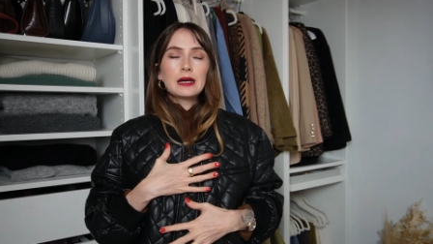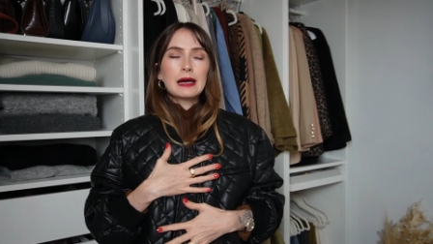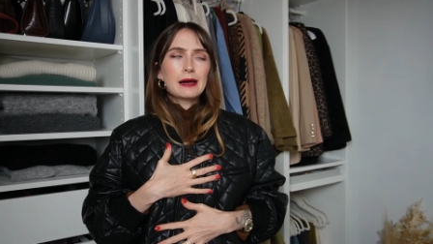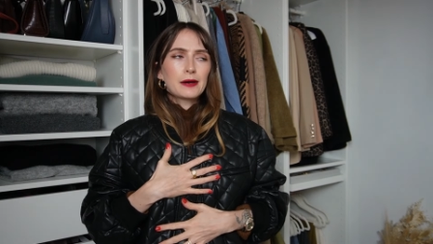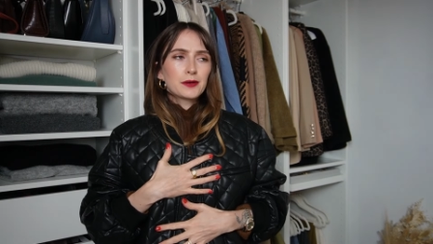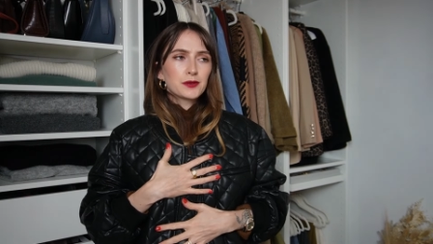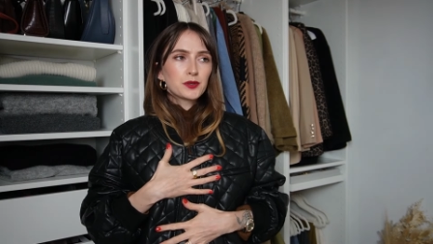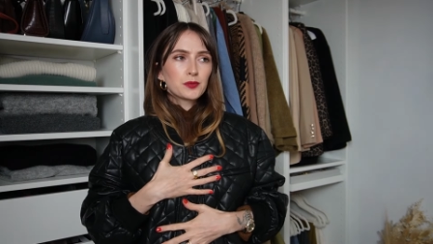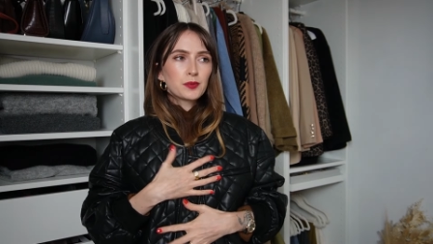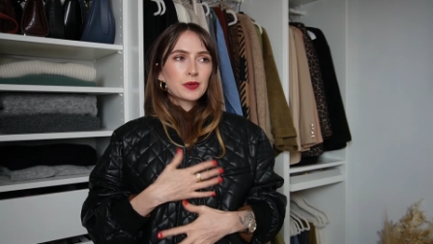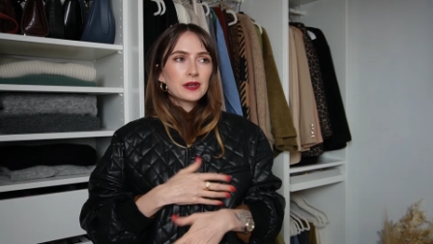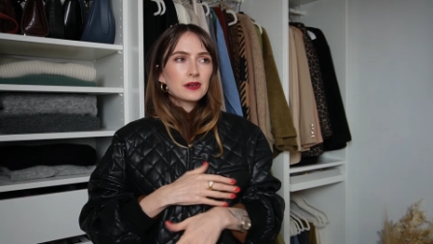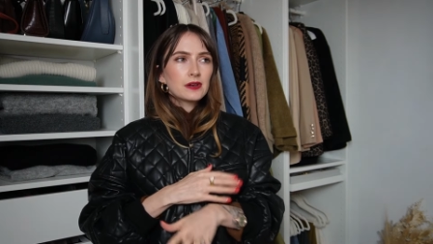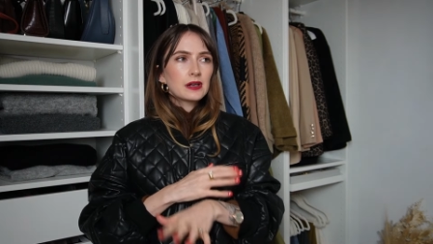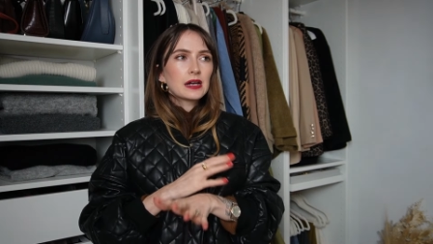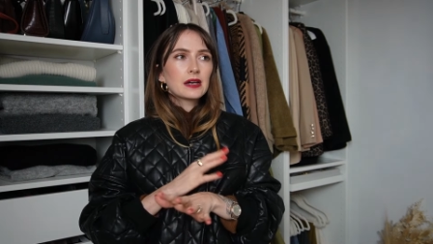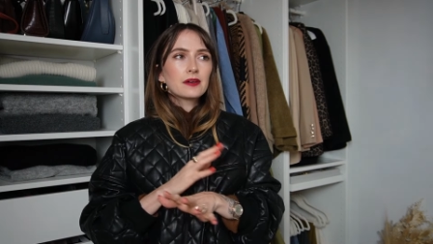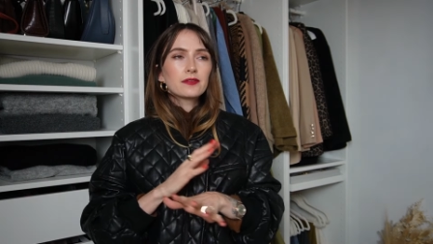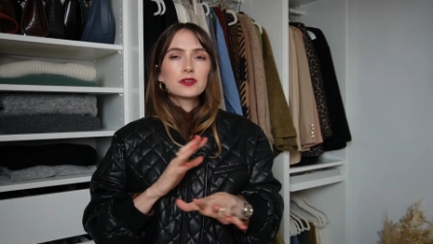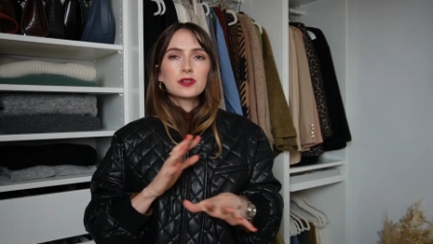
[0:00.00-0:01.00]
outerwear. I
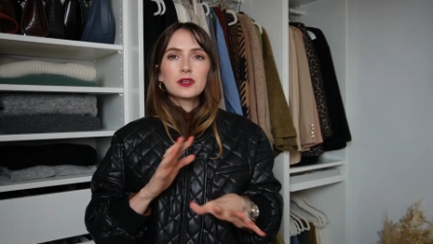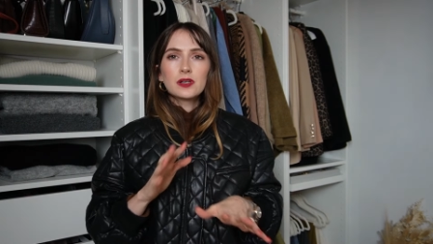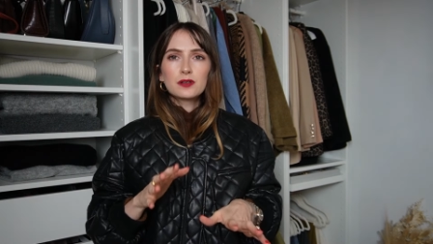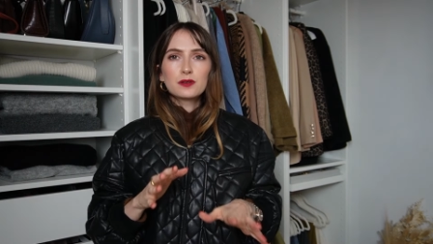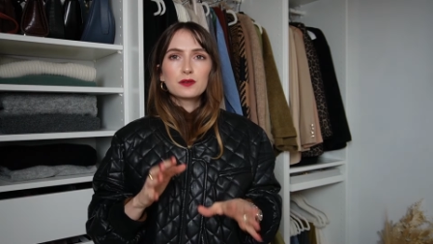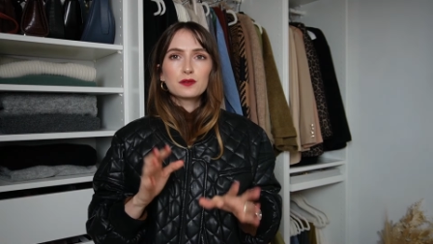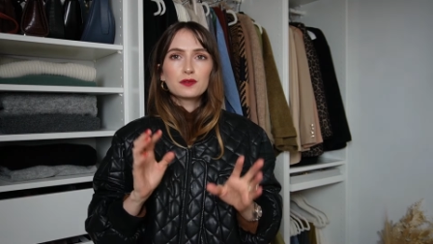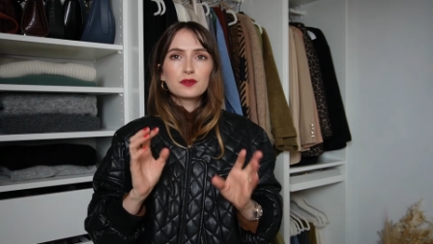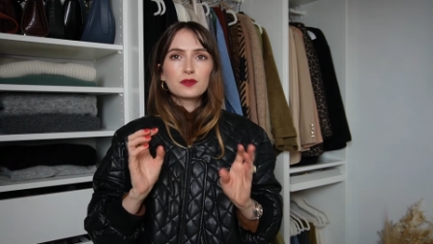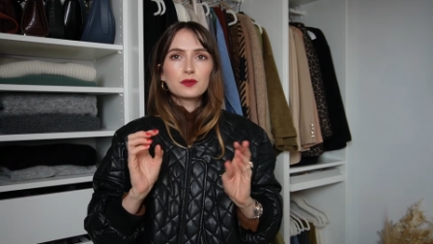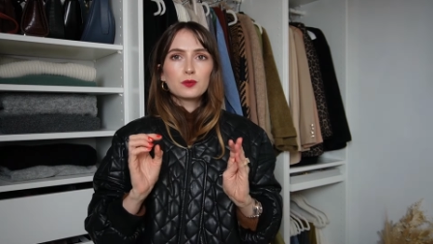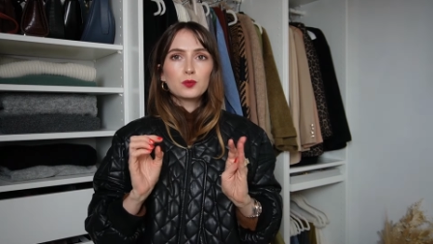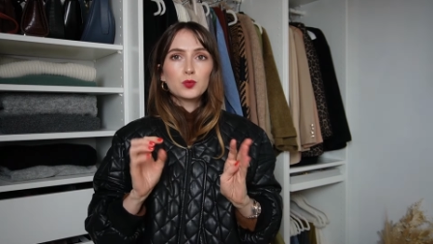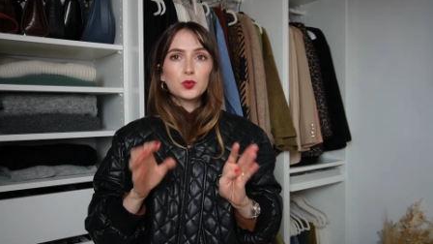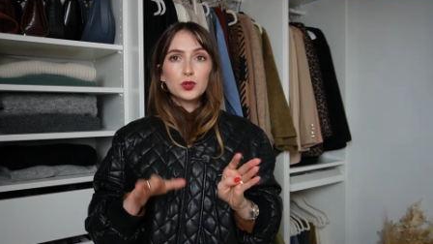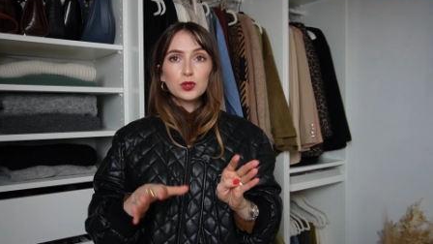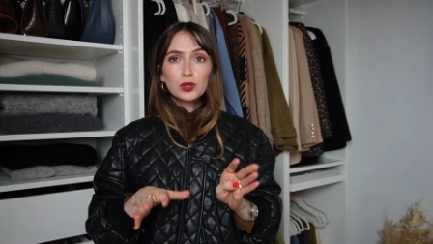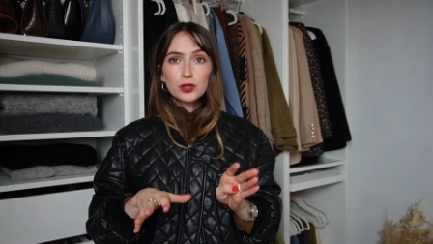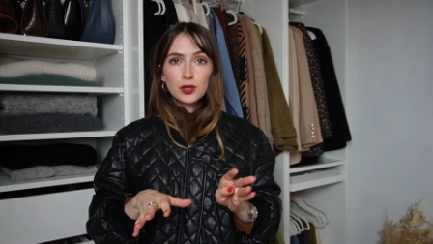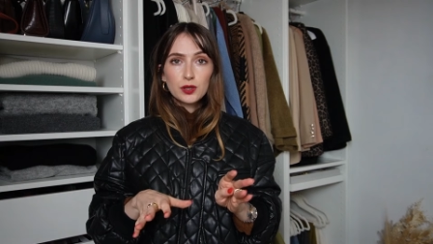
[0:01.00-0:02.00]
have a lot of
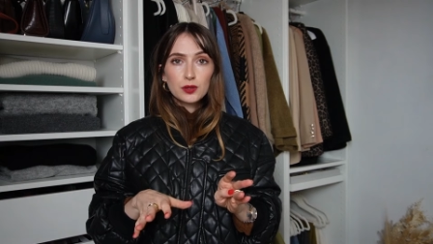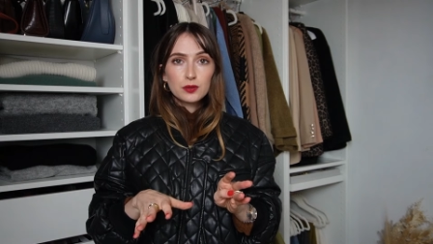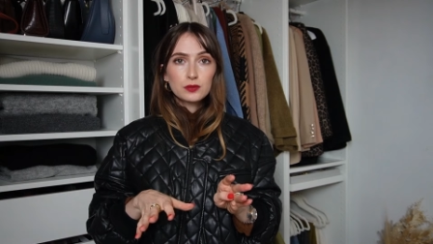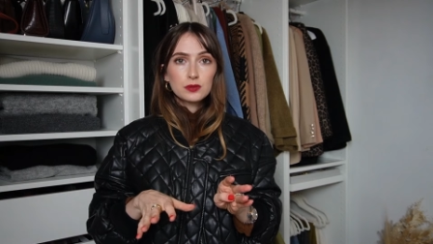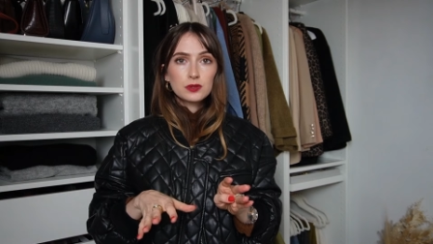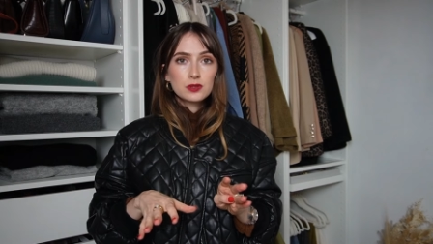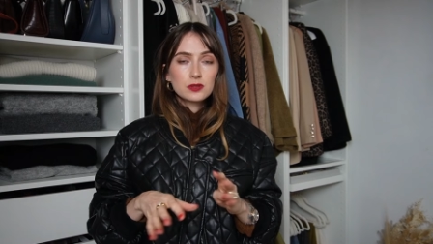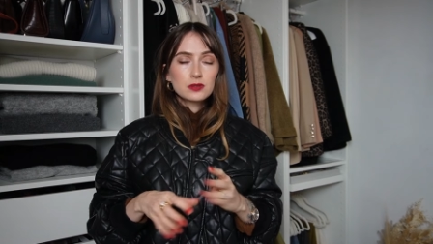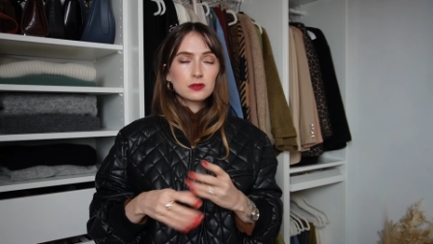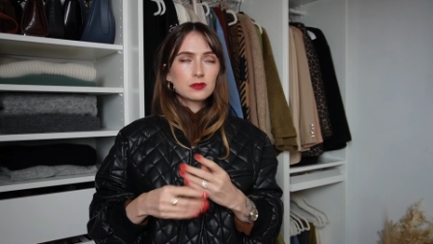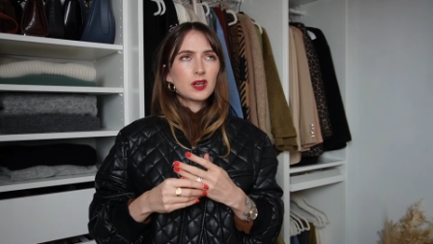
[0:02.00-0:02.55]
wool coats,